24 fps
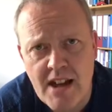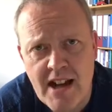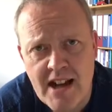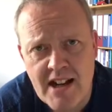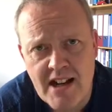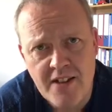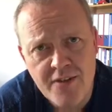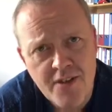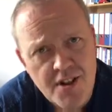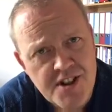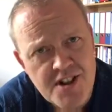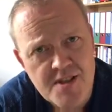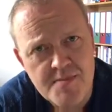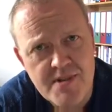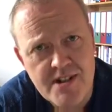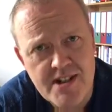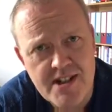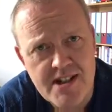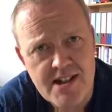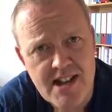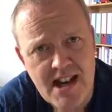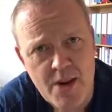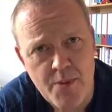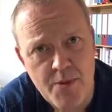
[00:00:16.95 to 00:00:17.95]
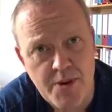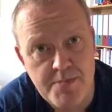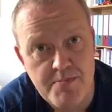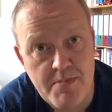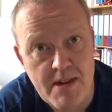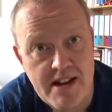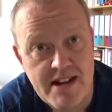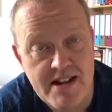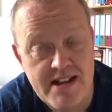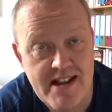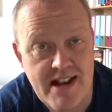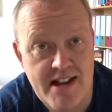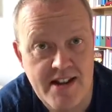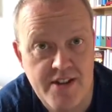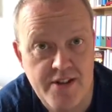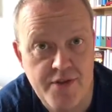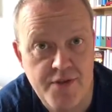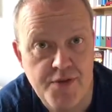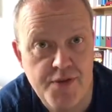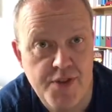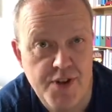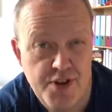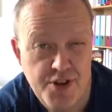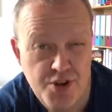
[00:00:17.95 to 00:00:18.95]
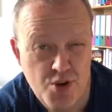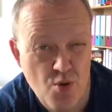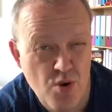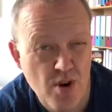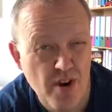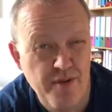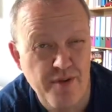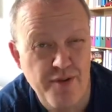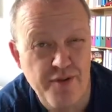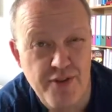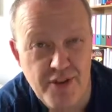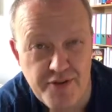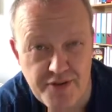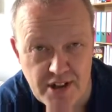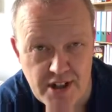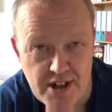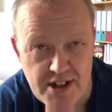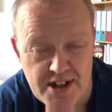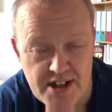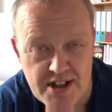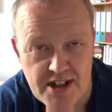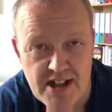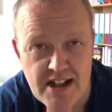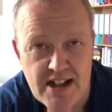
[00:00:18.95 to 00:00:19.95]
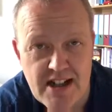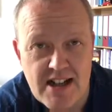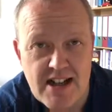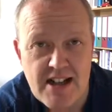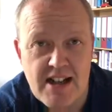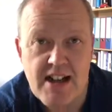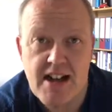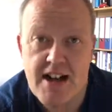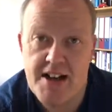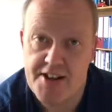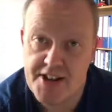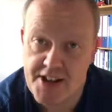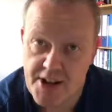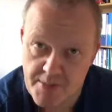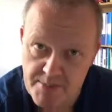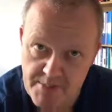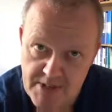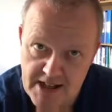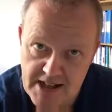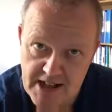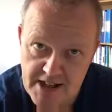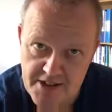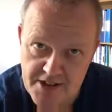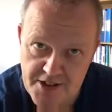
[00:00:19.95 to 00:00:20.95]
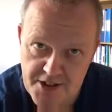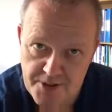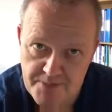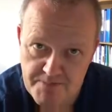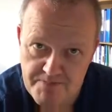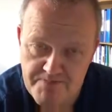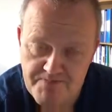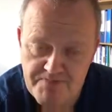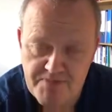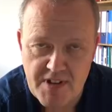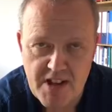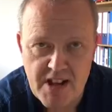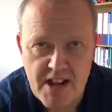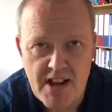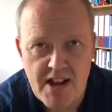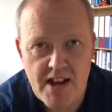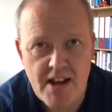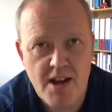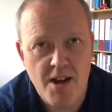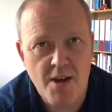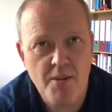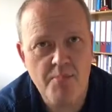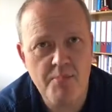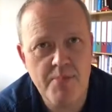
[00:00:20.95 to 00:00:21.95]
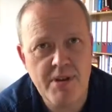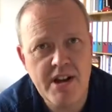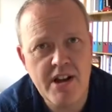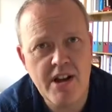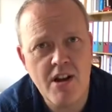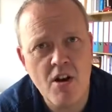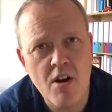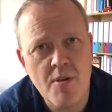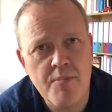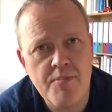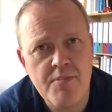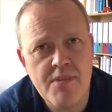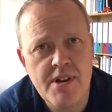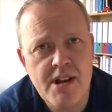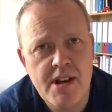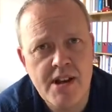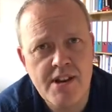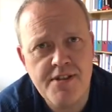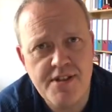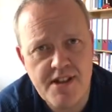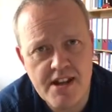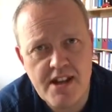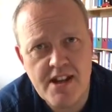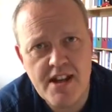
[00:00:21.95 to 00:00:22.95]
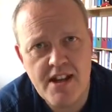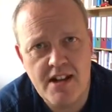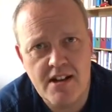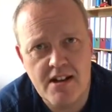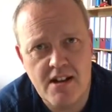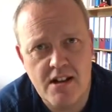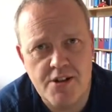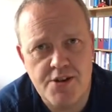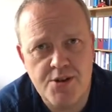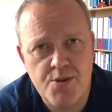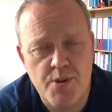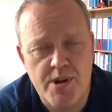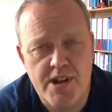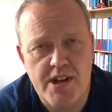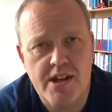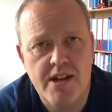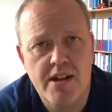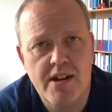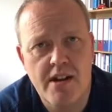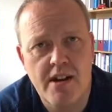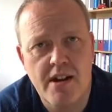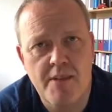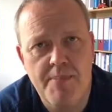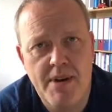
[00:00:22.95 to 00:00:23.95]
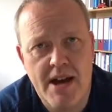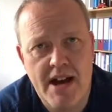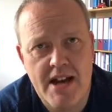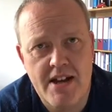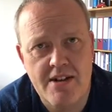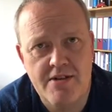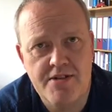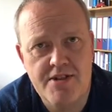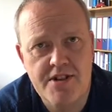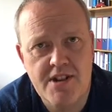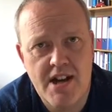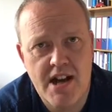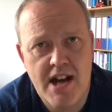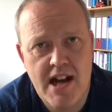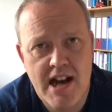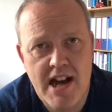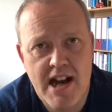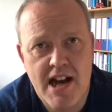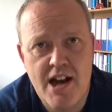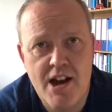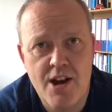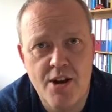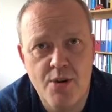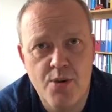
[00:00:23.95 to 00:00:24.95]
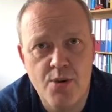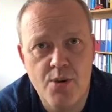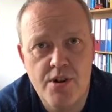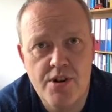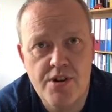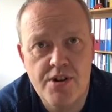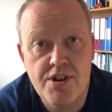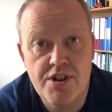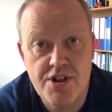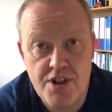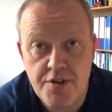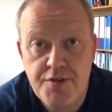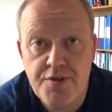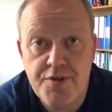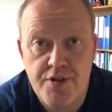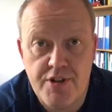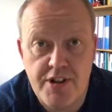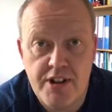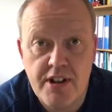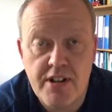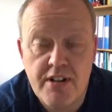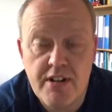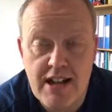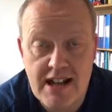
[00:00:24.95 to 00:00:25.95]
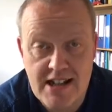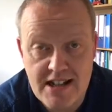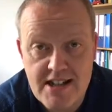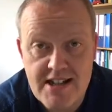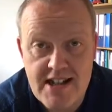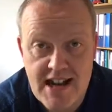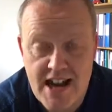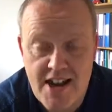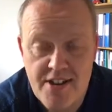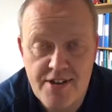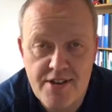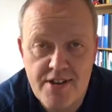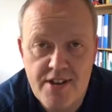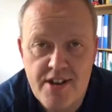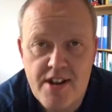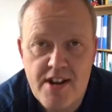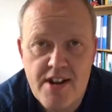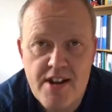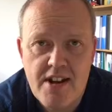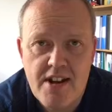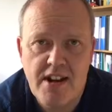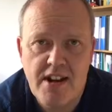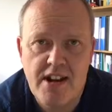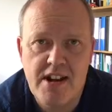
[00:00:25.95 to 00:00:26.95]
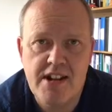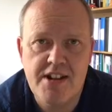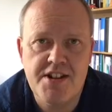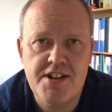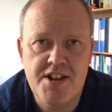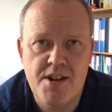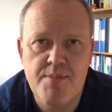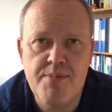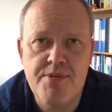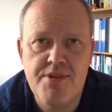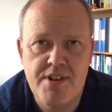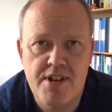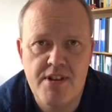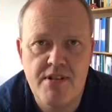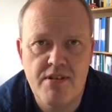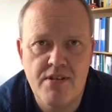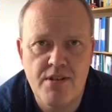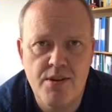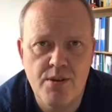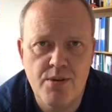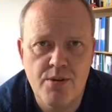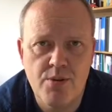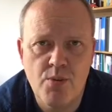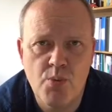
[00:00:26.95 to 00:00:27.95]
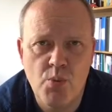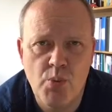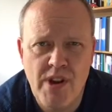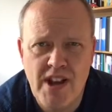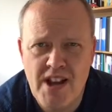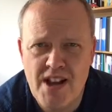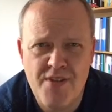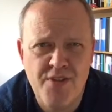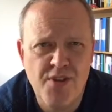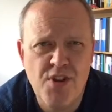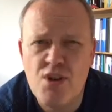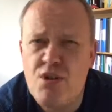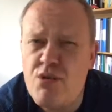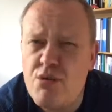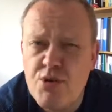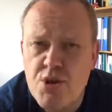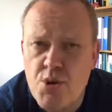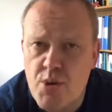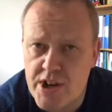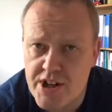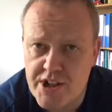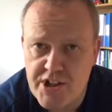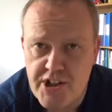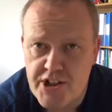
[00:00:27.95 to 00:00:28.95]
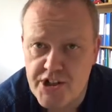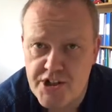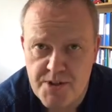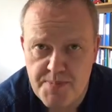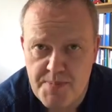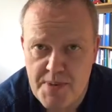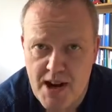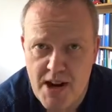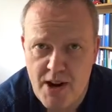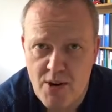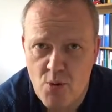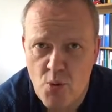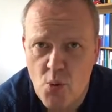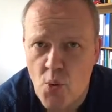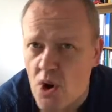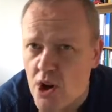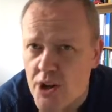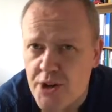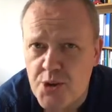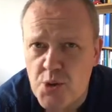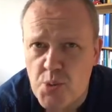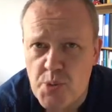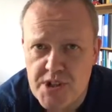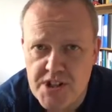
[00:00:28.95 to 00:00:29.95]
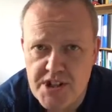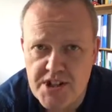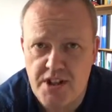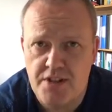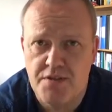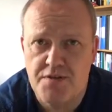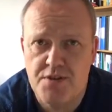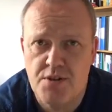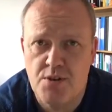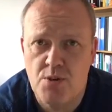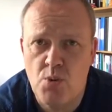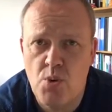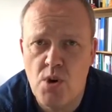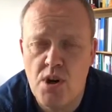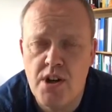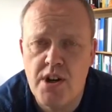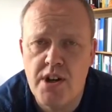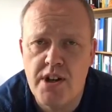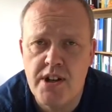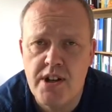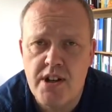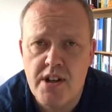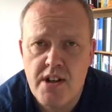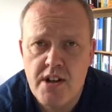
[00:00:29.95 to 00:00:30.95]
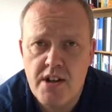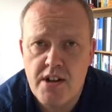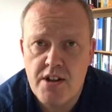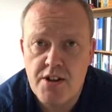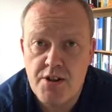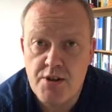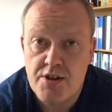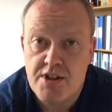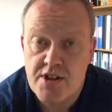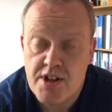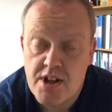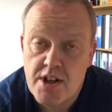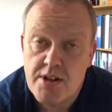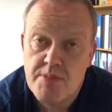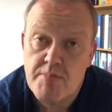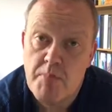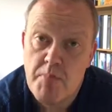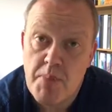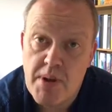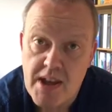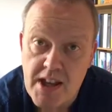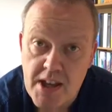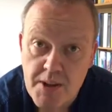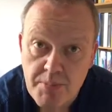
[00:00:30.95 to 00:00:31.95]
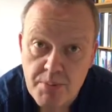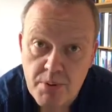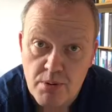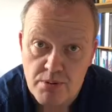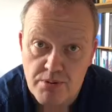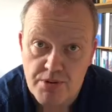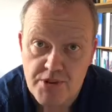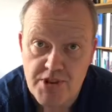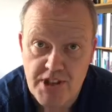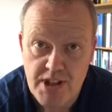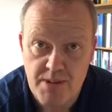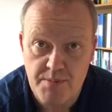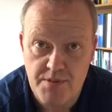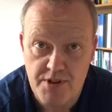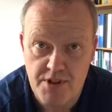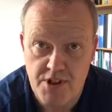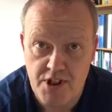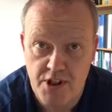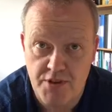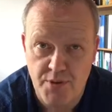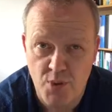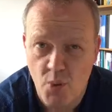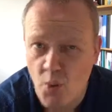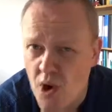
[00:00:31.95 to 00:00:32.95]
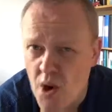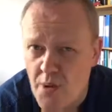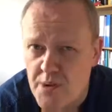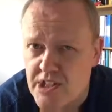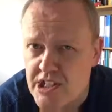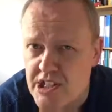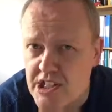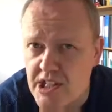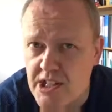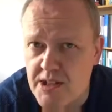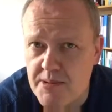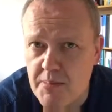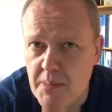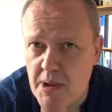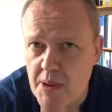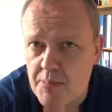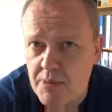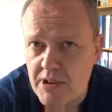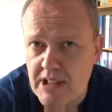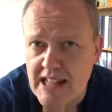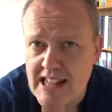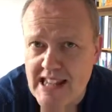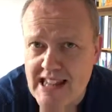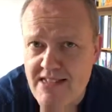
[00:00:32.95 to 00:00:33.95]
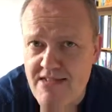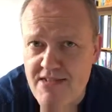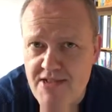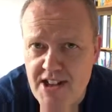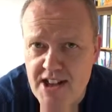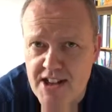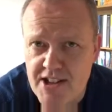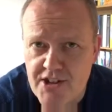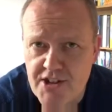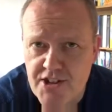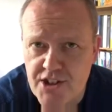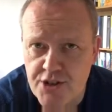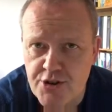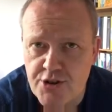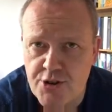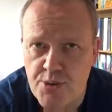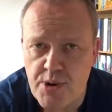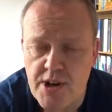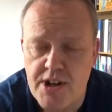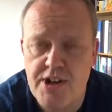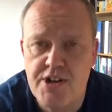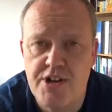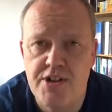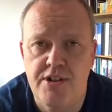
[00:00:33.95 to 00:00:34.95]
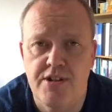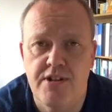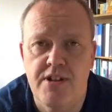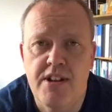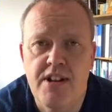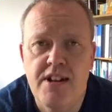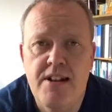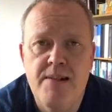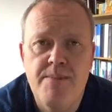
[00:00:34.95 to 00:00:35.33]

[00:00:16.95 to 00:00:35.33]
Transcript: And I've got something to say which may sound at first quite frivolous, and I don't mean it to. But it got me thinking last week about how suffering and death is something that we have huge questions about. Why do we suffer? Why do certain people seem to suffer? Why are certain people in that situation?